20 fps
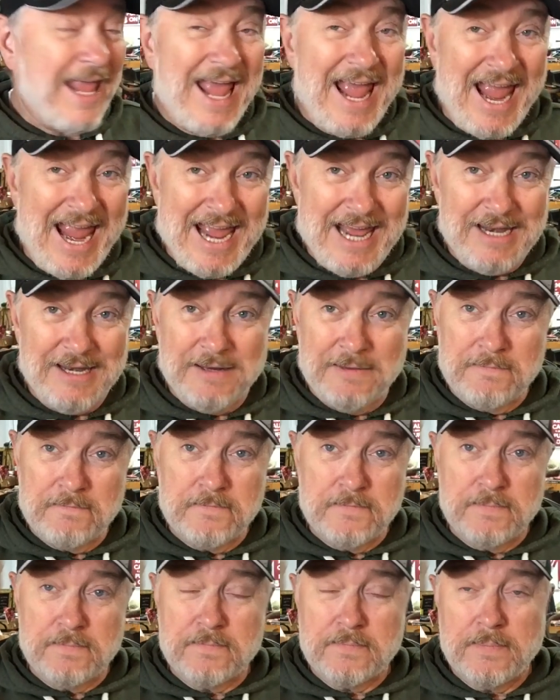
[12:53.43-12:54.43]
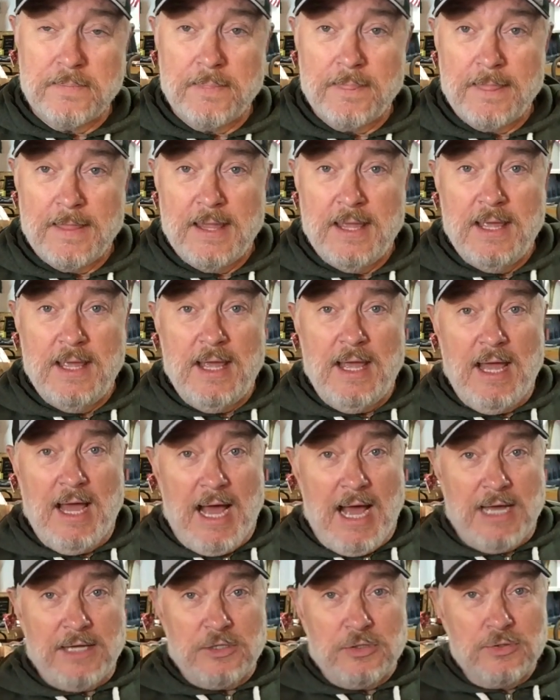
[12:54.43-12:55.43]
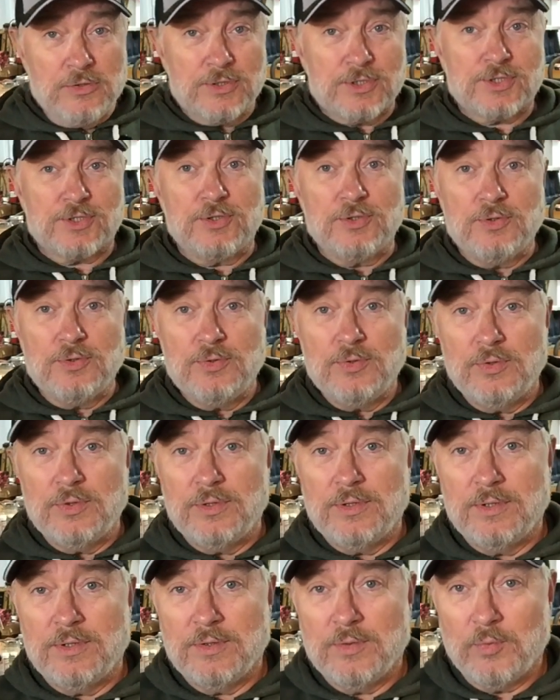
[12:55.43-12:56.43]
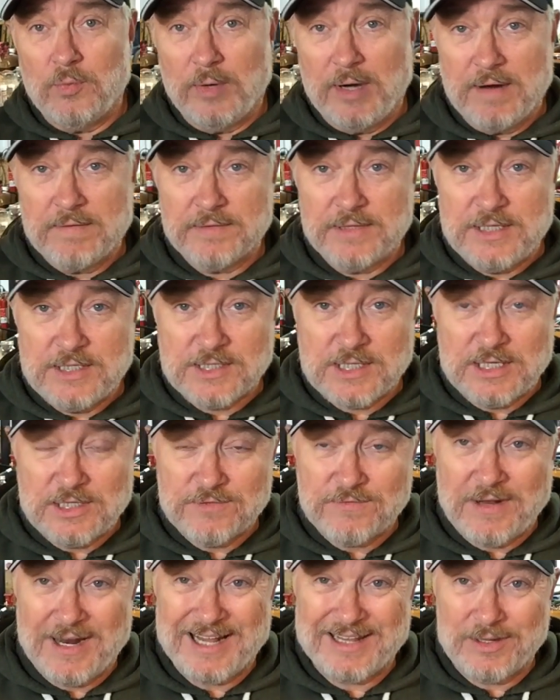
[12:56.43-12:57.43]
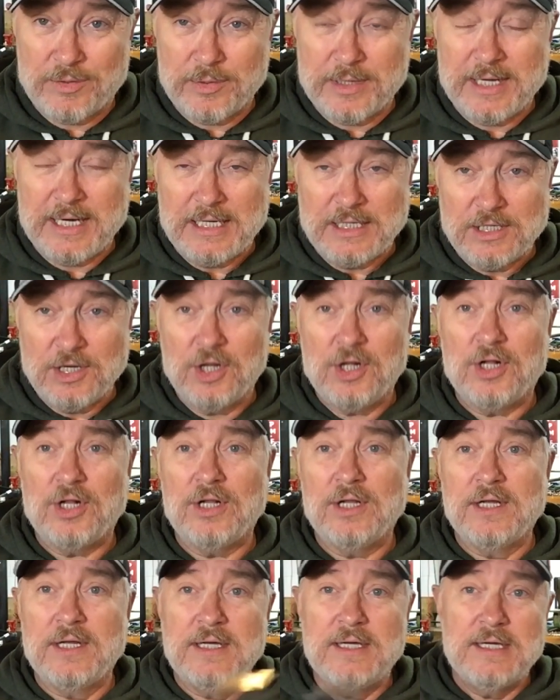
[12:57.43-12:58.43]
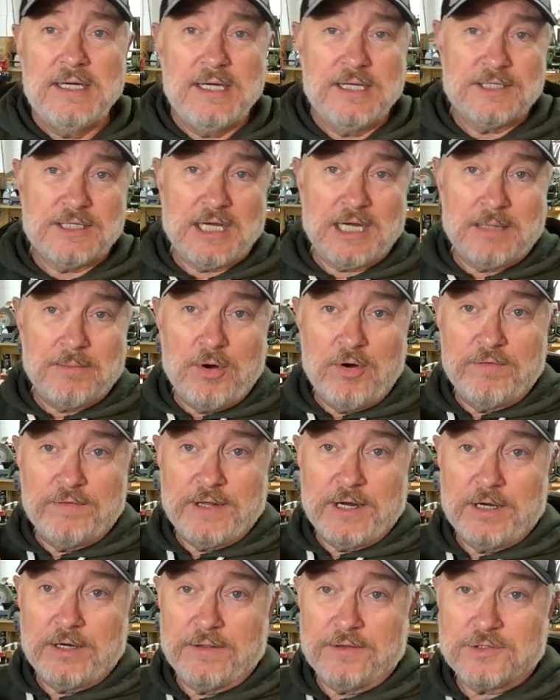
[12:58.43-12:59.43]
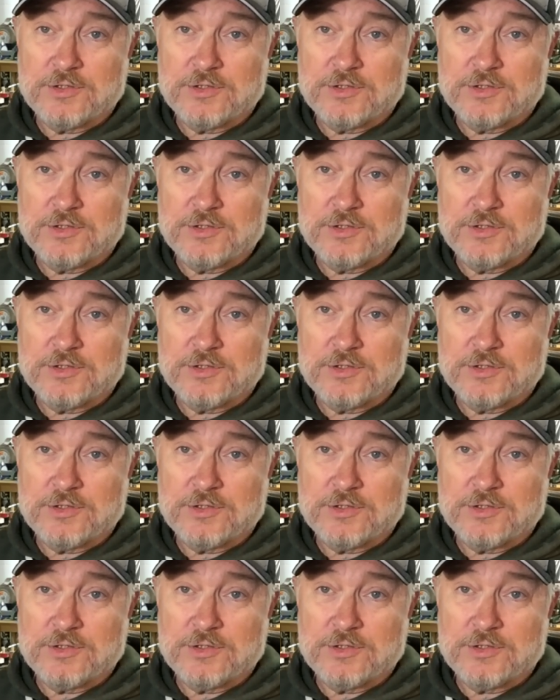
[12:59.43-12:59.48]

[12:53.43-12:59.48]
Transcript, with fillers: And I used to, whenever these things felt like they were getting dull, take them over there to the